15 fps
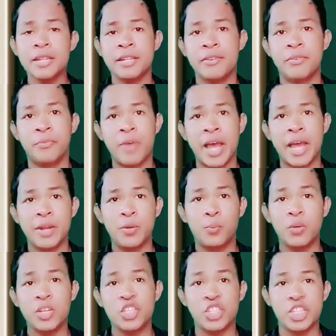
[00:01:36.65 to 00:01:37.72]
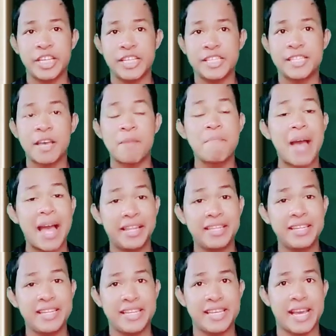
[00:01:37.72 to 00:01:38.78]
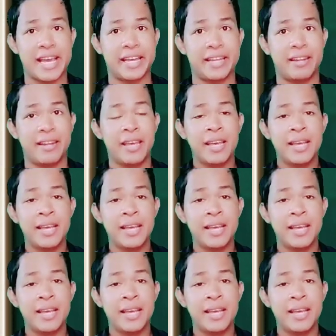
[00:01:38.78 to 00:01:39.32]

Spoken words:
in Iran which is Ahmadi Nihad.